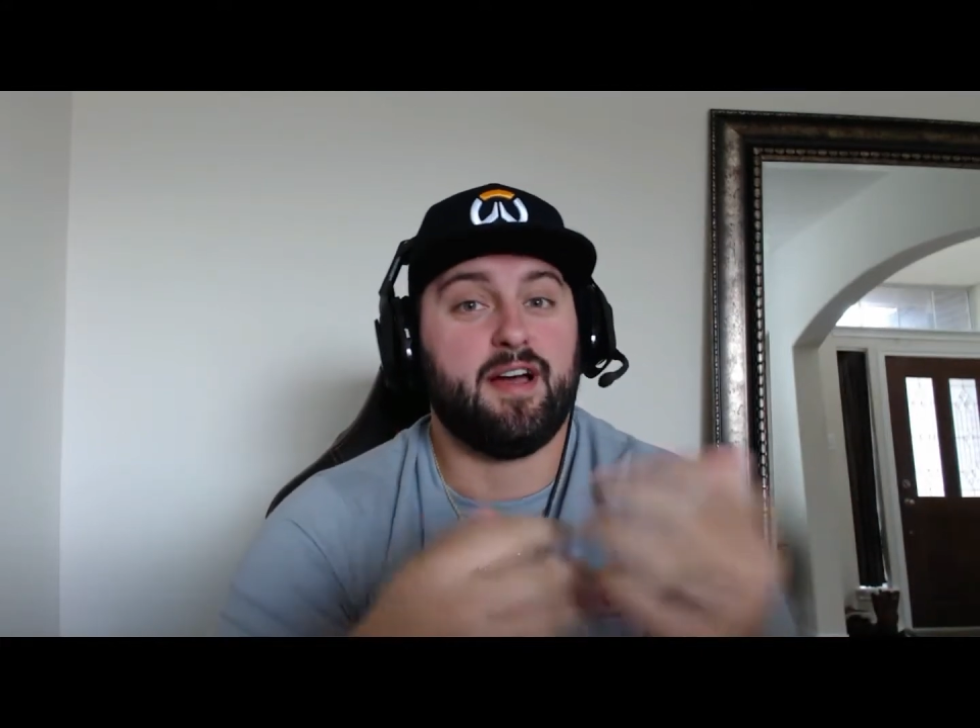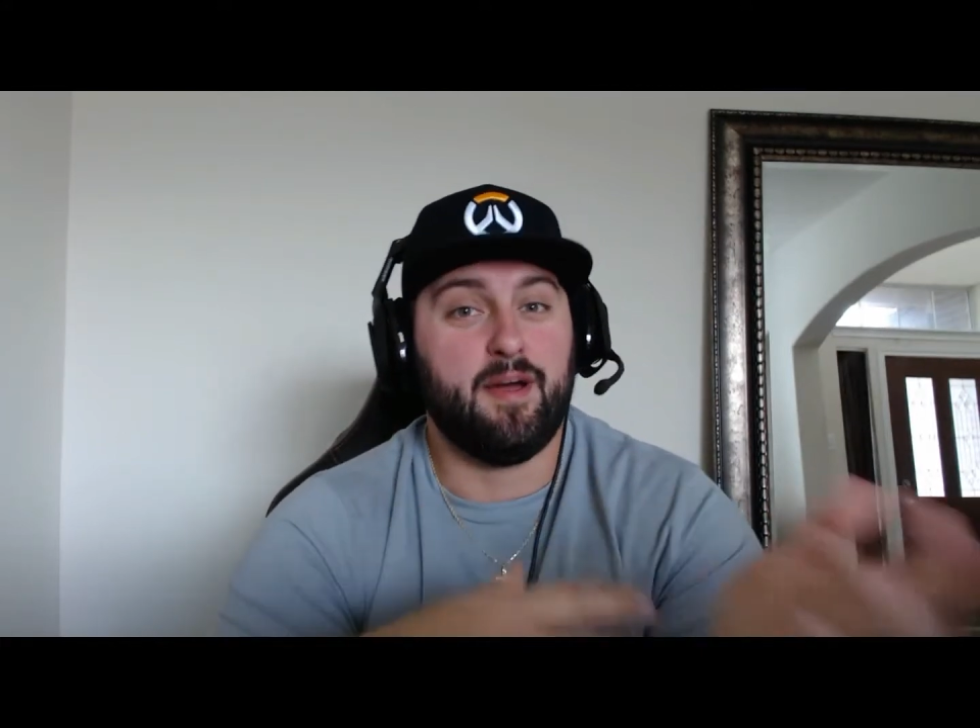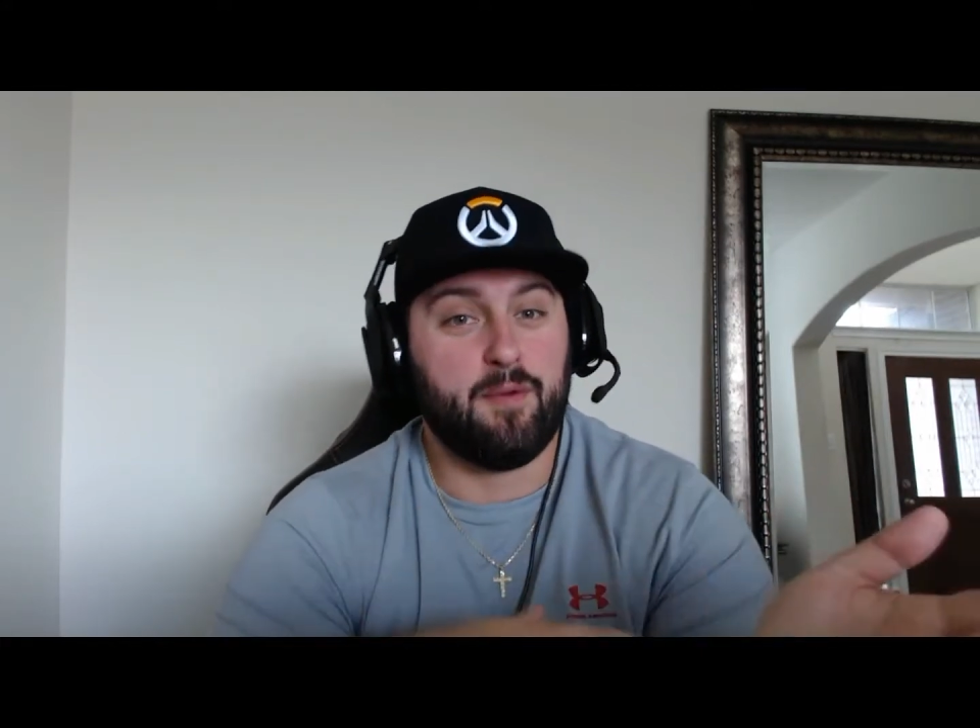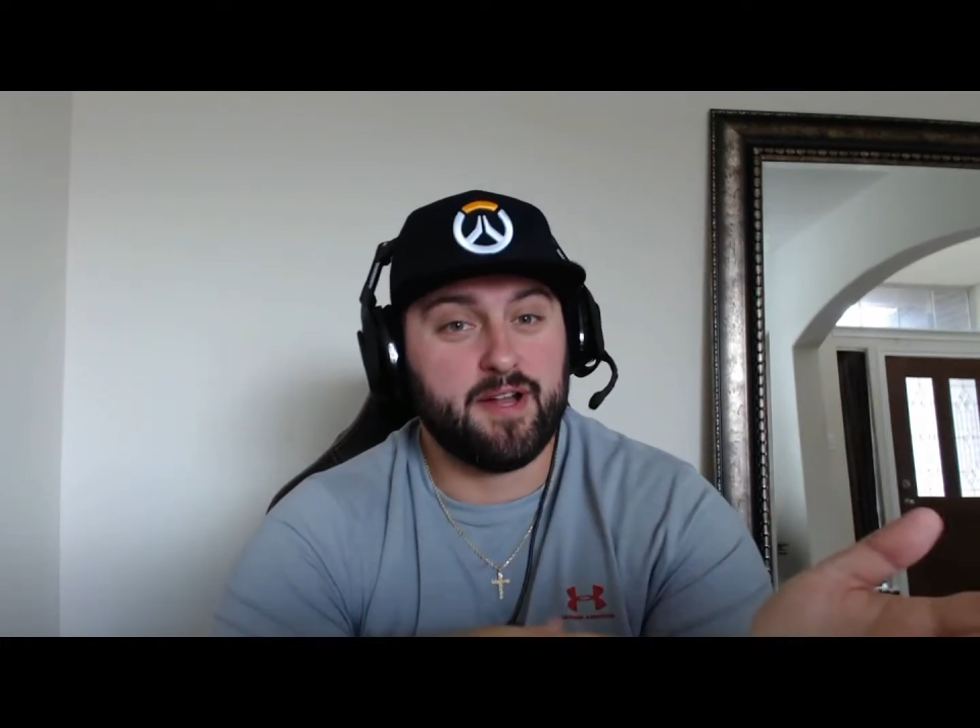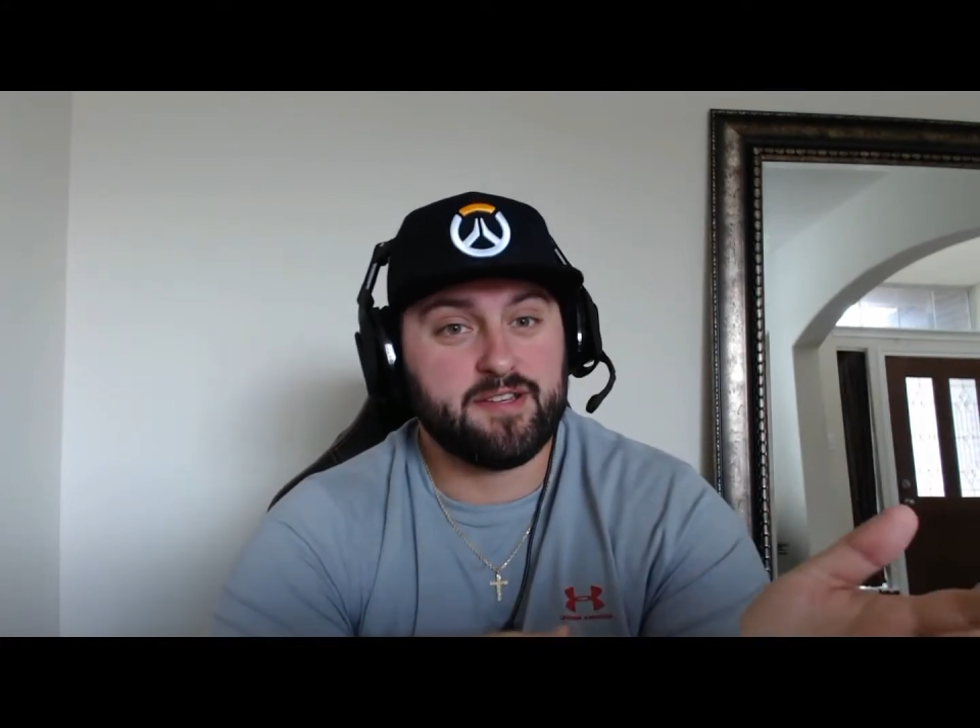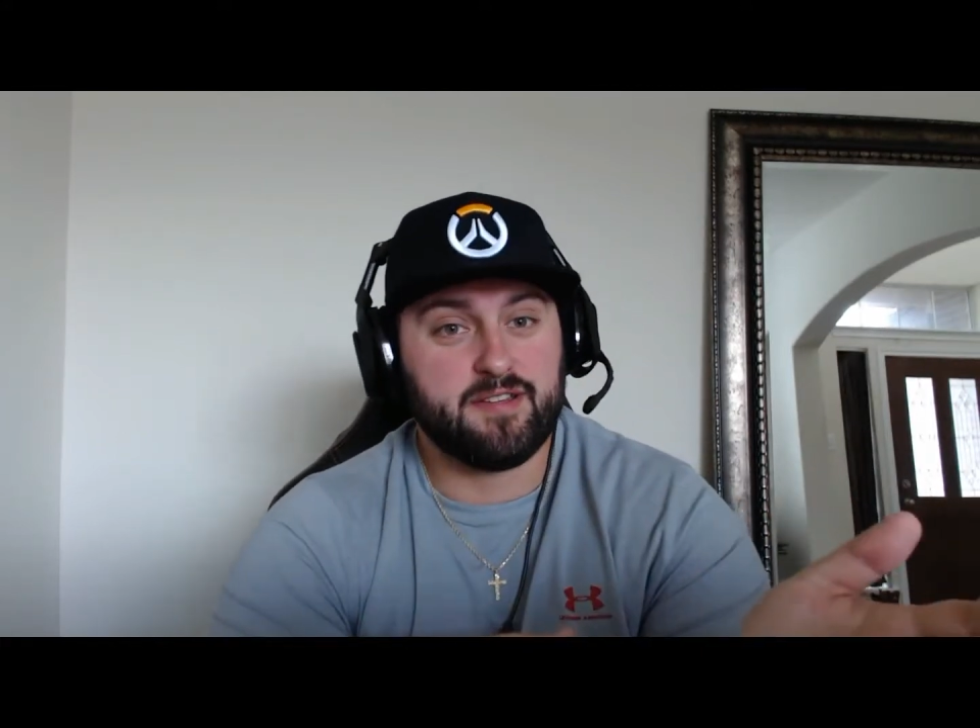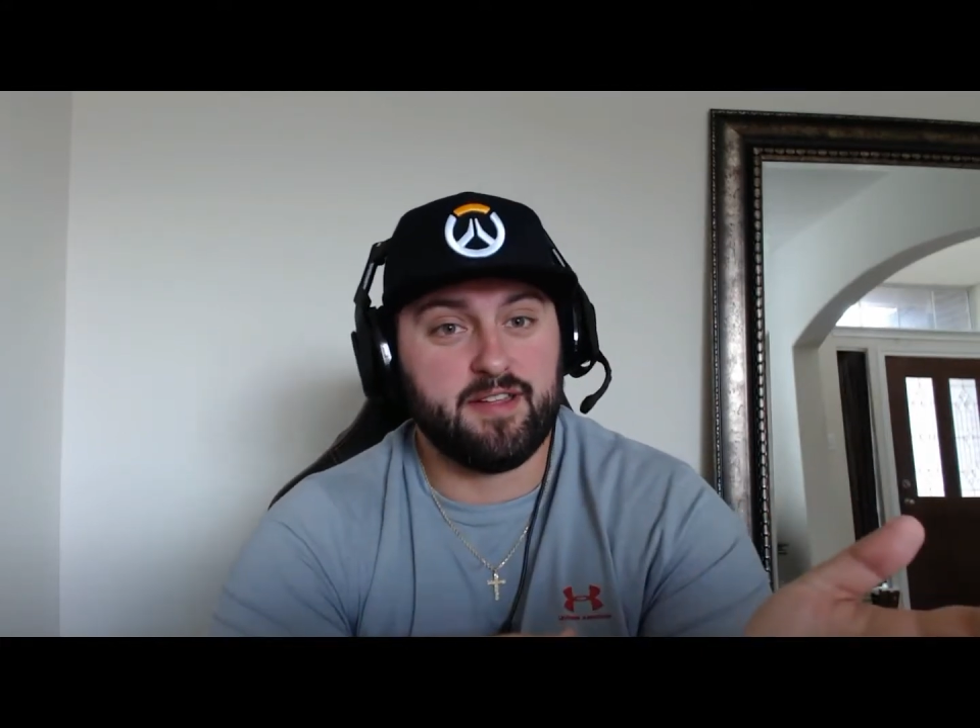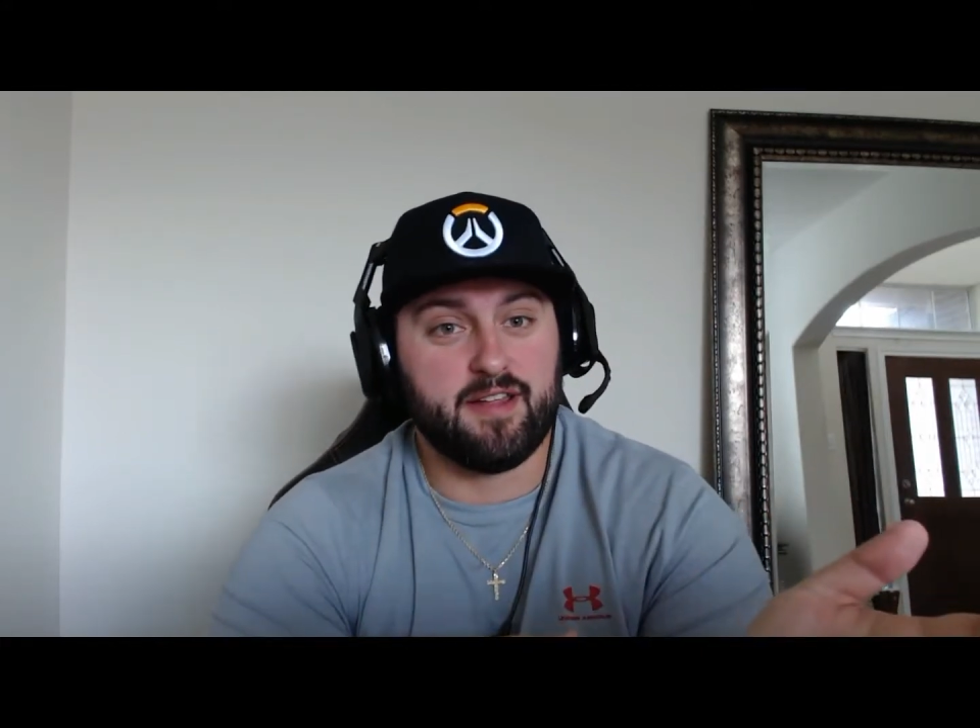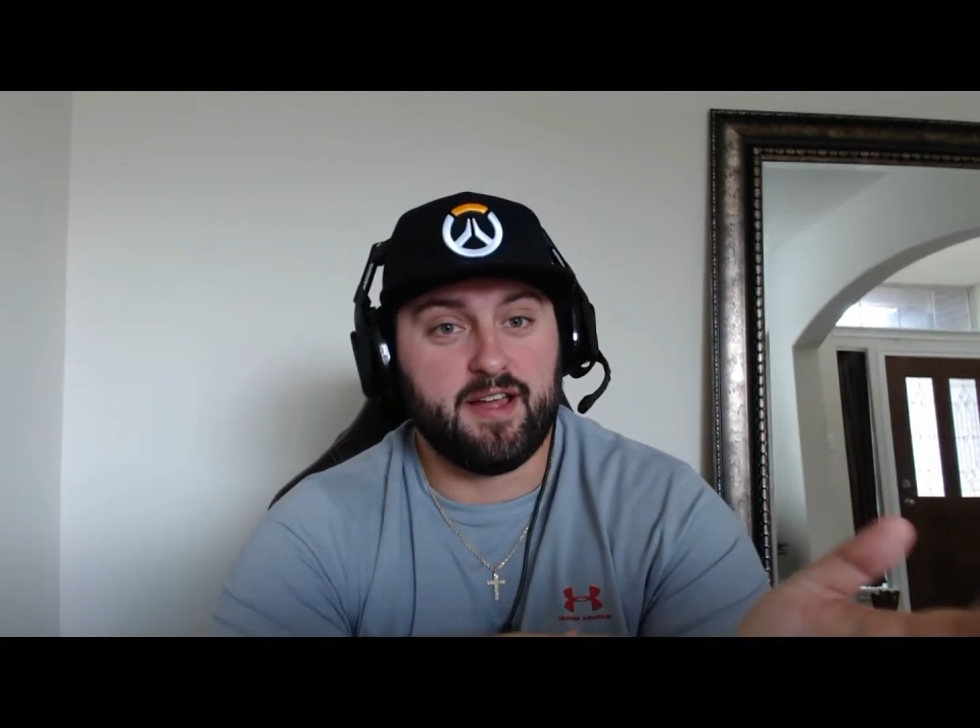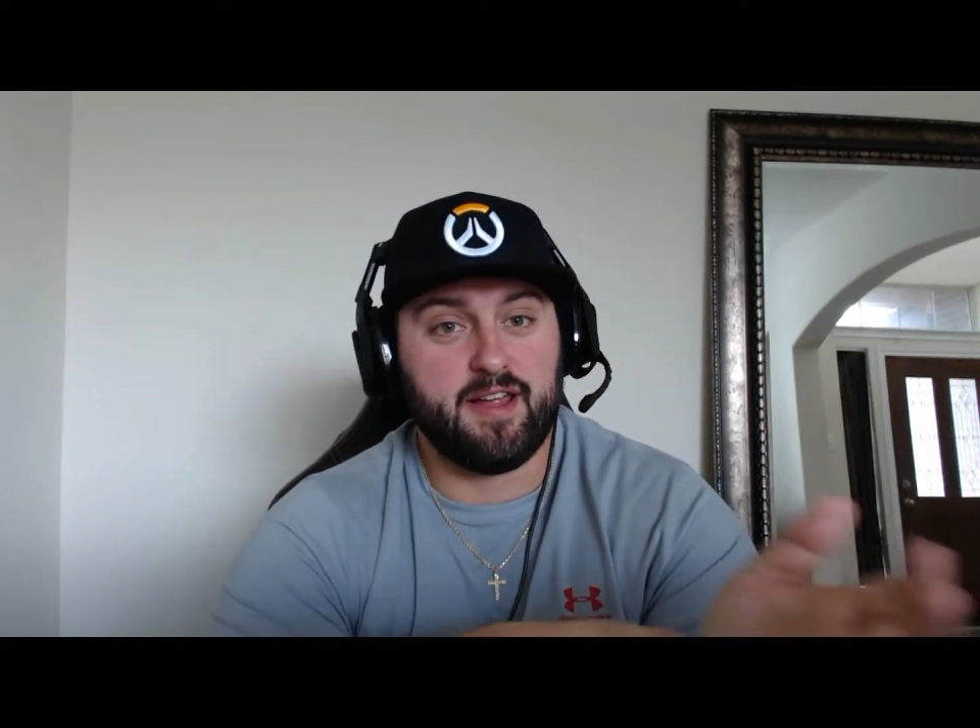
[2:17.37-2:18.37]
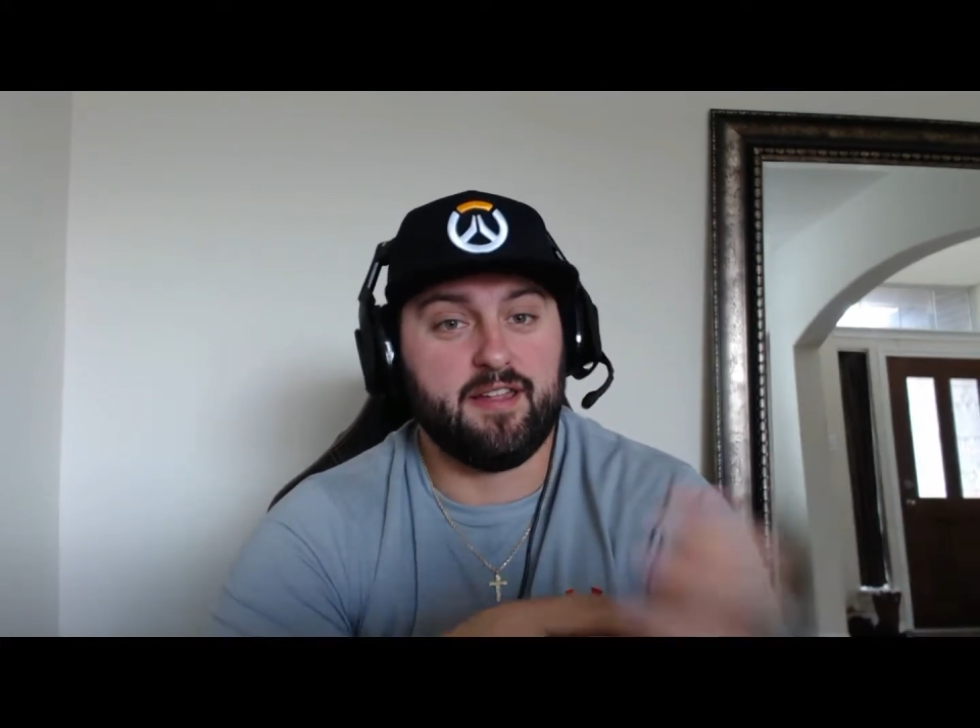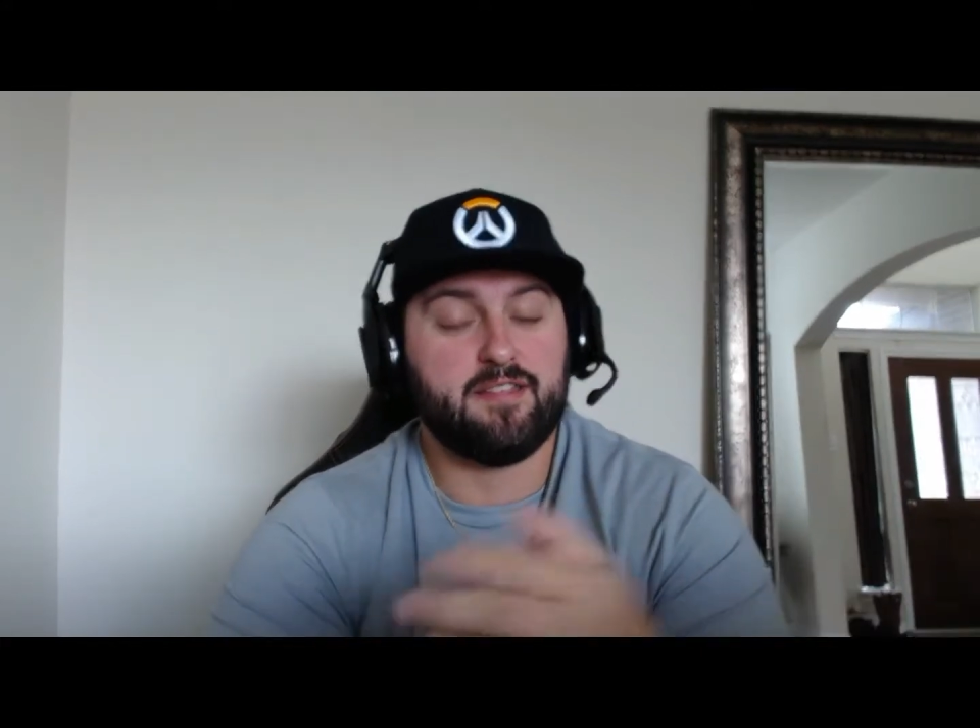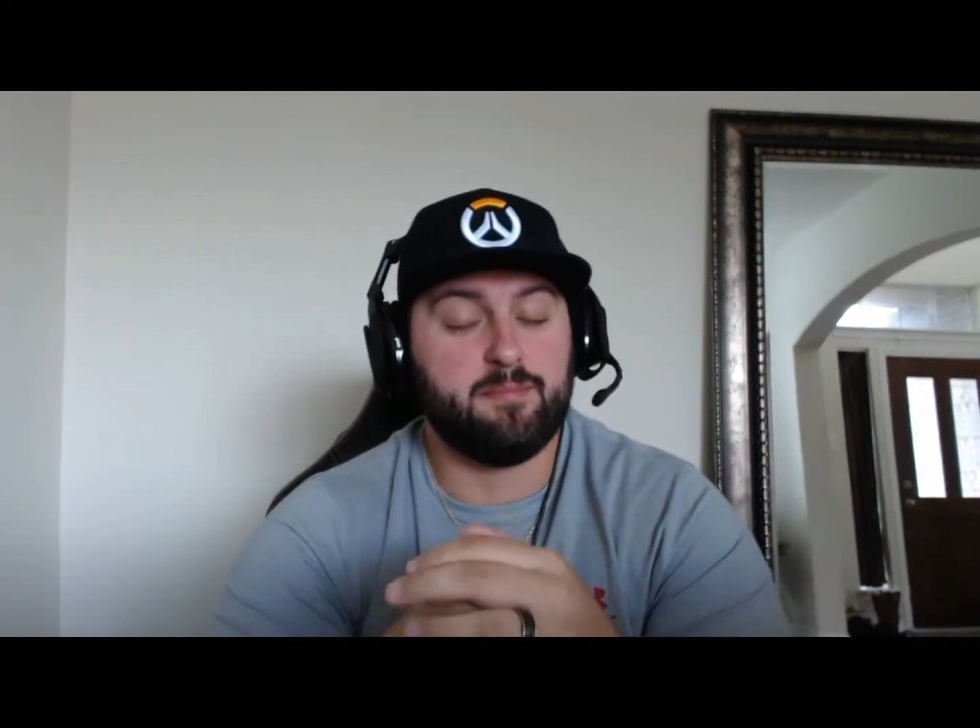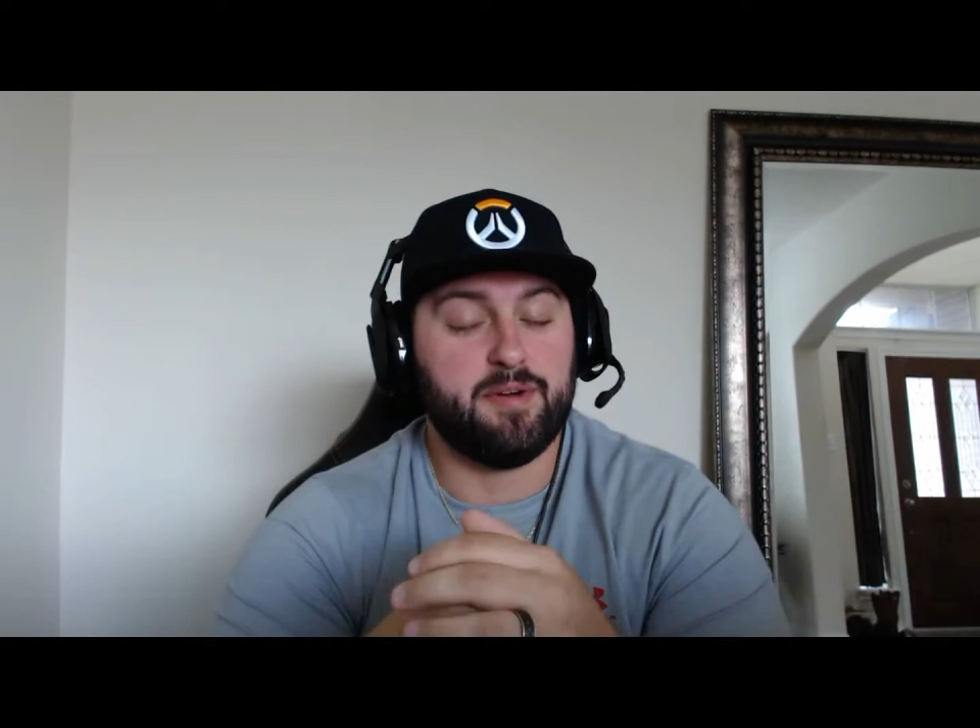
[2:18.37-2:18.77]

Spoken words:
I watch the Alliance,